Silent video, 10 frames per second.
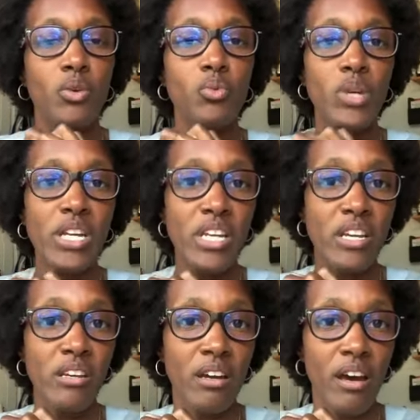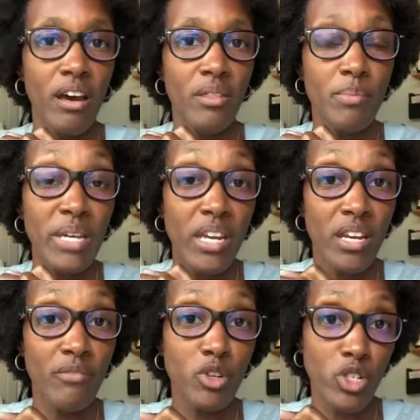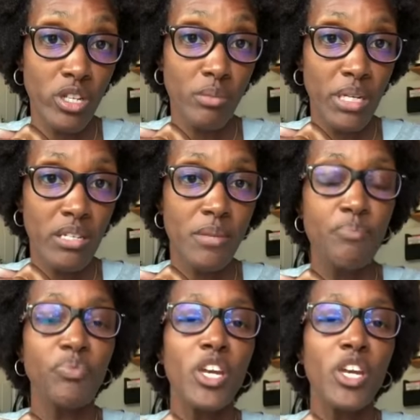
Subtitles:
reading the beginning of your syllabus.